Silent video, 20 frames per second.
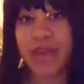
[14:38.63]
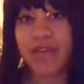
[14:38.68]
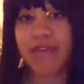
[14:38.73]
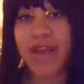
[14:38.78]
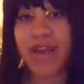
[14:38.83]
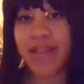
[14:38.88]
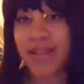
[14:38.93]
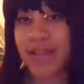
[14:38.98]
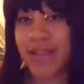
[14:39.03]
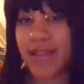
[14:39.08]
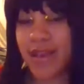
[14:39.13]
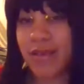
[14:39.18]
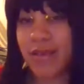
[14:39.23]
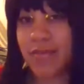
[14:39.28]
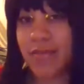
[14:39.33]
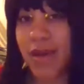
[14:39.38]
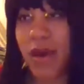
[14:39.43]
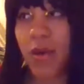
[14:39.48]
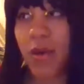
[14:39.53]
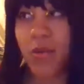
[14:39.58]
You have to think
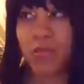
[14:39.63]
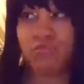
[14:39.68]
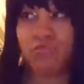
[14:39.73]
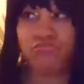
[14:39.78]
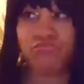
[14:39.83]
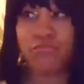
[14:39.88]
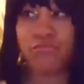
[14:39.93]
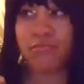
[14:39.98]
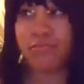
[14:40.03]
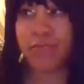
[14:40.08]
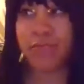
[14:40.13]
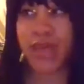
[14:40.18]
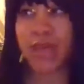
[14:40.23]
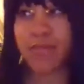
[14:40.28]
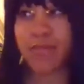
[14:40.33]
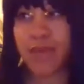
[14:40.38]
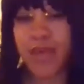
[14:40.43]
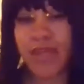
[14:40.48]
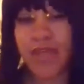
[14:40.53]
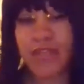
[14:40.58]
about
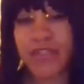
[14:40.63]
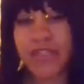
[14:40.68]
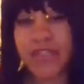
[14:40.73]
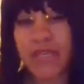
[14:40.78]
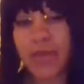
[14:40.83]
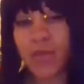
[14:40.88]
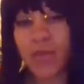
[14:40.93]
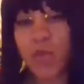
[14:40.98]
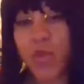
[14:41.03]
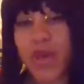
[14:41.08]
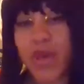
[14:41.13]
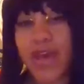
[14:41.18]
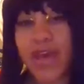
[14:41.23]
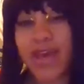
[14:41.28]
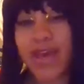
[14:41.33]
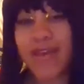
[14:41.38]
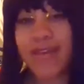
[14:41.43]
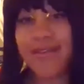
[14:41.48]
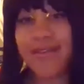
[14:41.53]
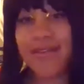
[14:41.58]
maybe in some
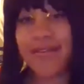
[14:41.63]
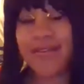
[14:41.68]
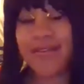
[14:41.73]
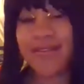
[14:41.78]
way